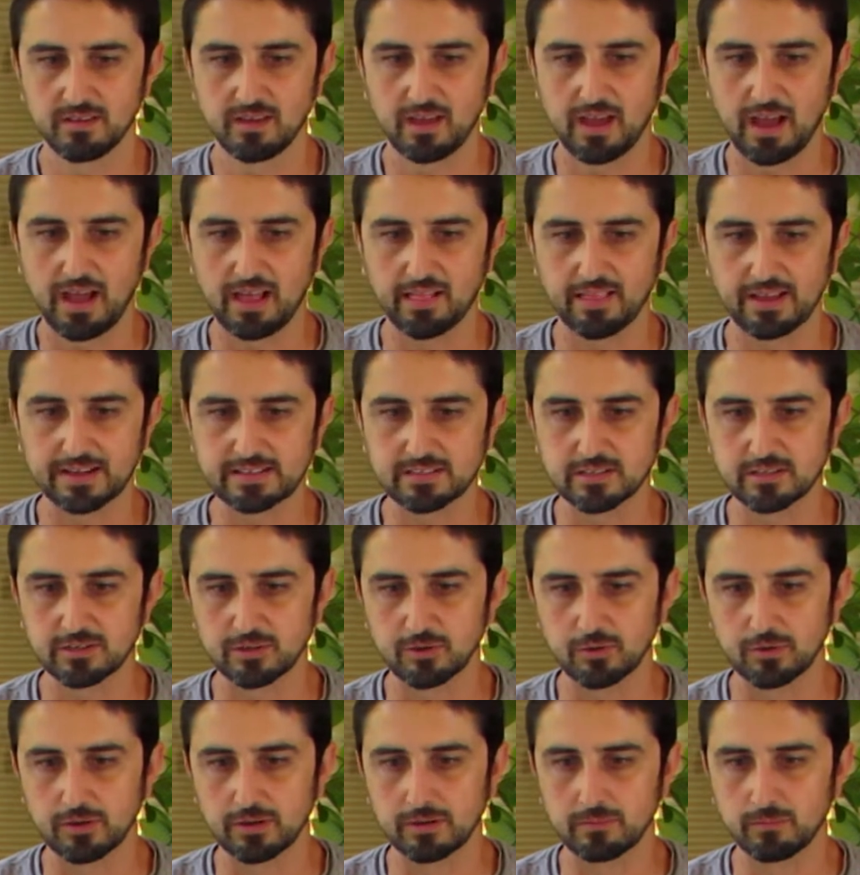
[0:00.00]
I like to
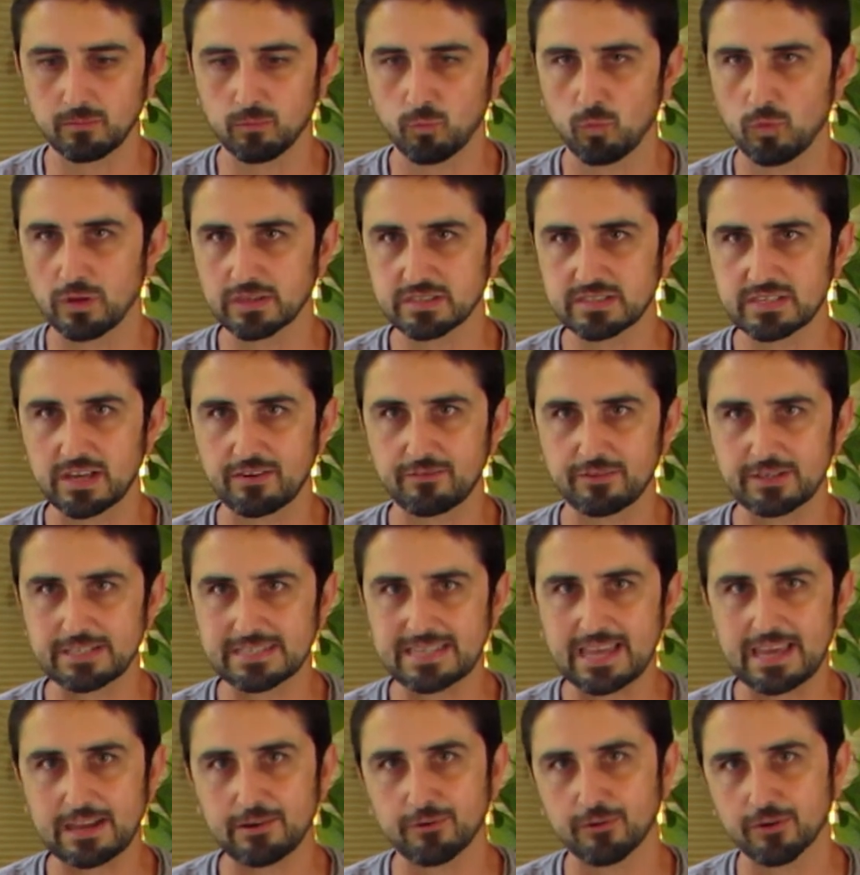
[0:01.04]
do it once every
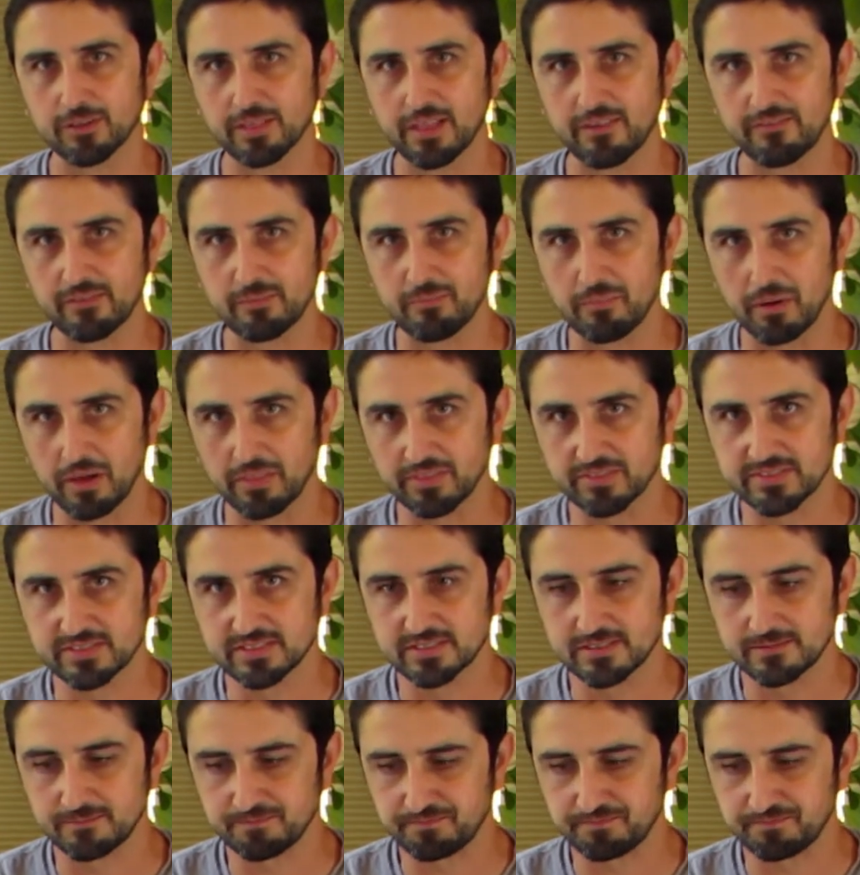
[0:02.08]
10 or 11 months.